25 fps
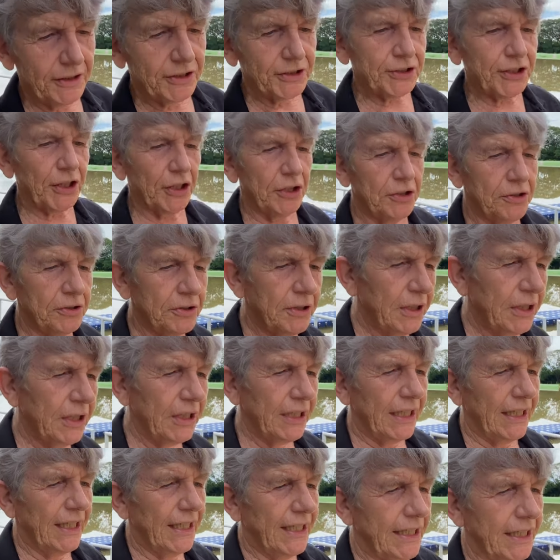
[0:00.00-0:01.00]
so
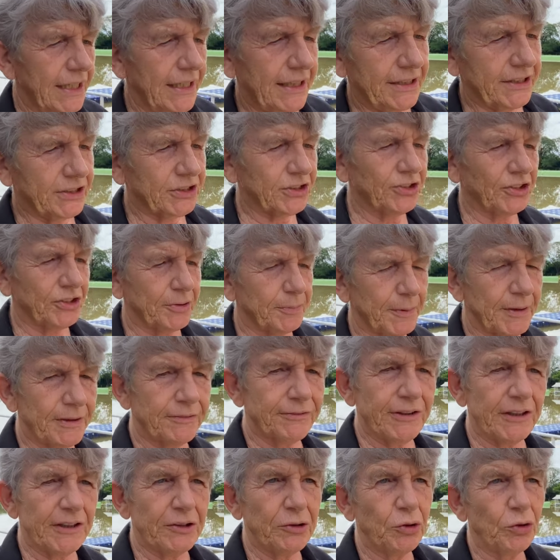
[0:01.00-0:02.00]
it's got a bit of
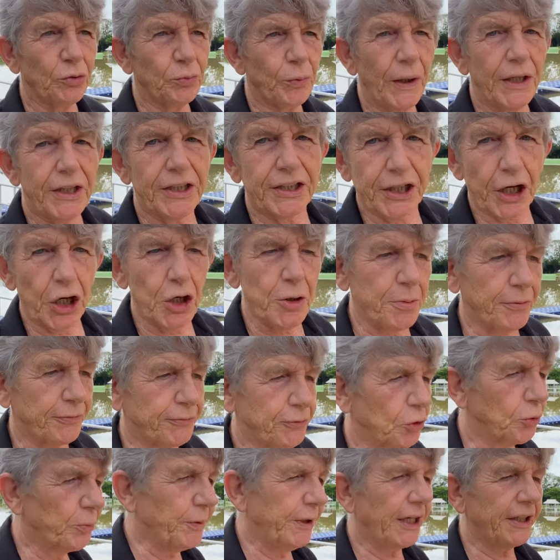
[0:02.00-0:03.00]
a way to go
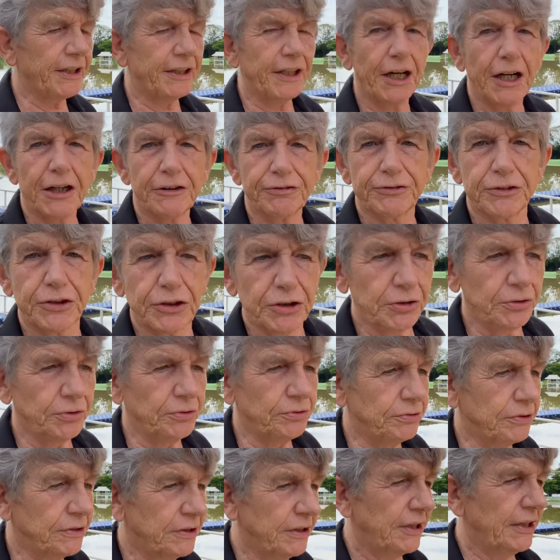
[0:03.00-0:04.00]
before we get the
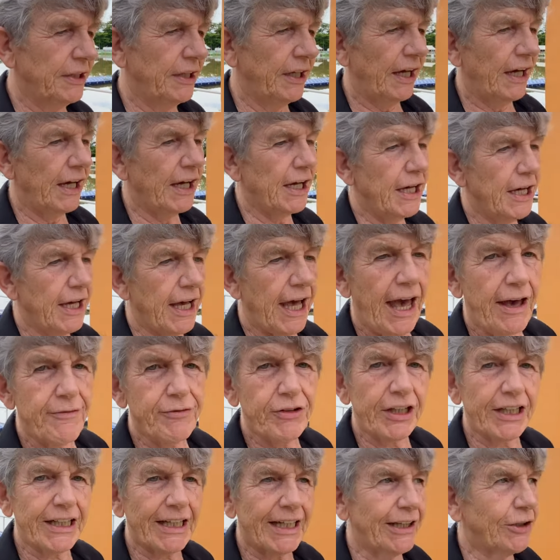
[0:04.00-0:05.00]
afternoon
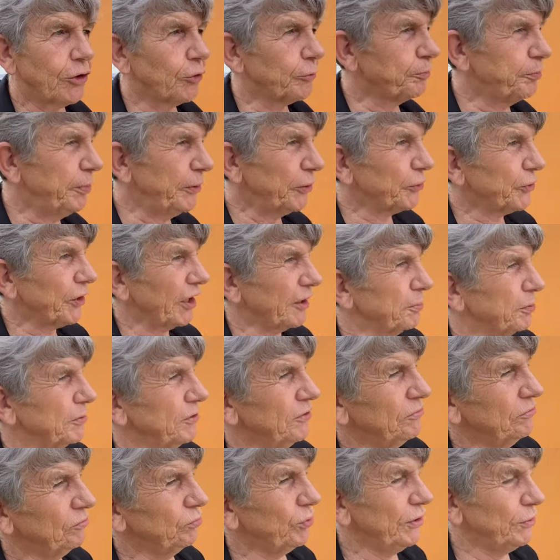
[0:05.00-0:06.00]
heavy cloud build-up,
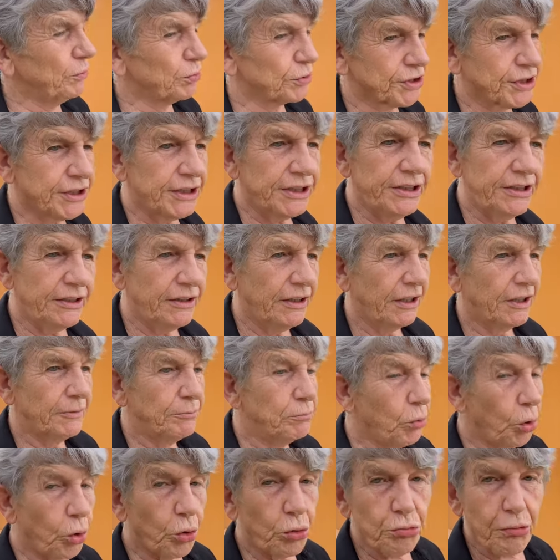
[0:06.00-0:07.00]
and we will see
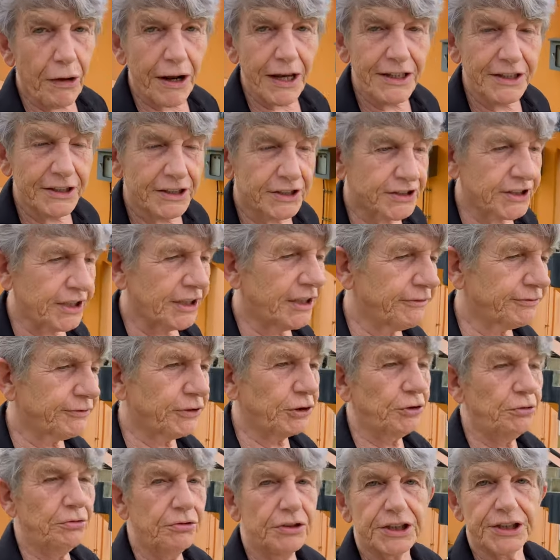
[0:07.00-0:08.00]
more rain this
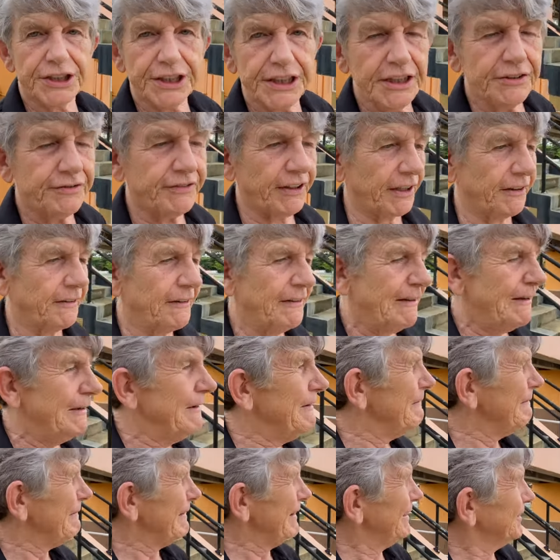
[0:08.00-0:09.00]
afternoon and this evening.
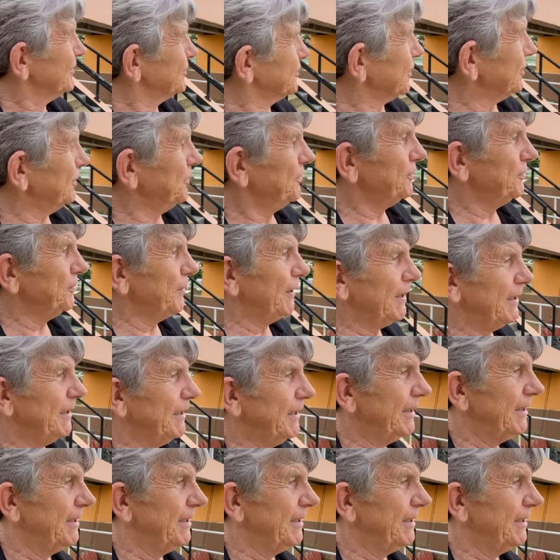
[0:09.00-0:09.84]
So